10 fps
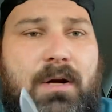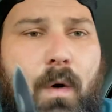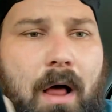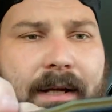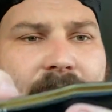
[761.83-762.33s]

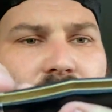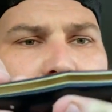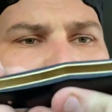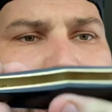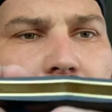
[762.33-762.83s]
quality.
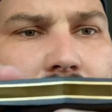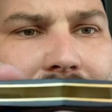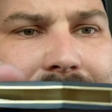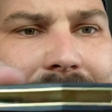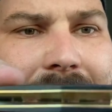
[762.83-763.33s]
Look how
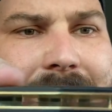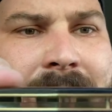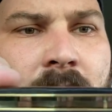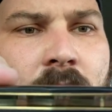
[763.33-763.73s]
clean that is.